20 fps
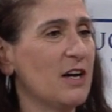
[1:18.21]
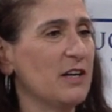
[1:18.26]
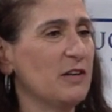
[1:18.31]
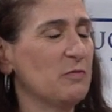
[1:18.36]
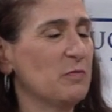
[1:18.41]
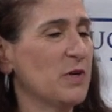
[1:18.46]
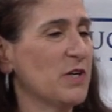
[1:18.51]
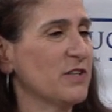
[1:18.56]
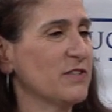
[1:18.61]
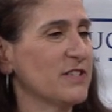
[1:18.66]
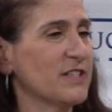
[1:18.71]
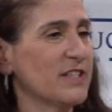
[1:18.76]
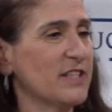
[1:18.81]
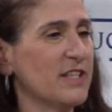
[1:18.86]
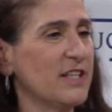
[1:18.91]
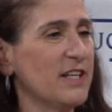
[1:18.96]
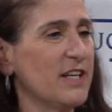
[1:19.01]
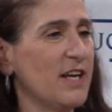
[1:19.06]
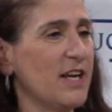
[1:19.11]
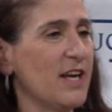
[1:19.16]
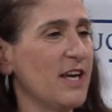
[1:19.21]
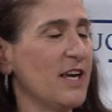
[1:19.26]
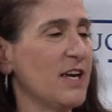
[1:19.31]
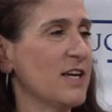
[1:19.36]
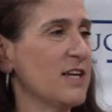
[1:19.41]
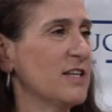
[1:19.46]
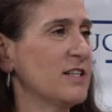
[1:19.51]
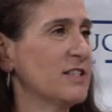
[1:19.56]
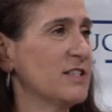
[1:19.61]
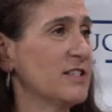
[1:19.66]
in Wellesley,
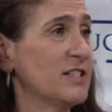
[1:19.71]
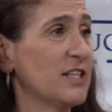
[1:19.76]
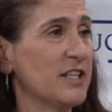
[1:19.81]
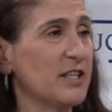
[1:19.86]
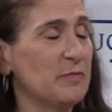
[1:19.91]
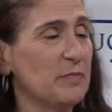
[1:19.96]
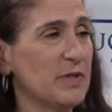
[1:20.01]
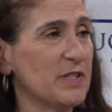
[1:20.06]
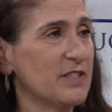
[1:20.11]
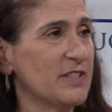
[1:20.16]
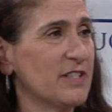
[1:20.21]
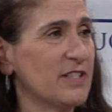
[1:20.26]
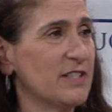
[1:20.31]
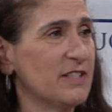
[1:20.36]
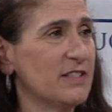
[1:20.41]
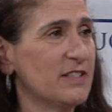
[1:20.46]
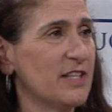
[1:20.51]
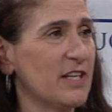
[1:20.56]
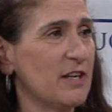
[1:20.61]
and studied business,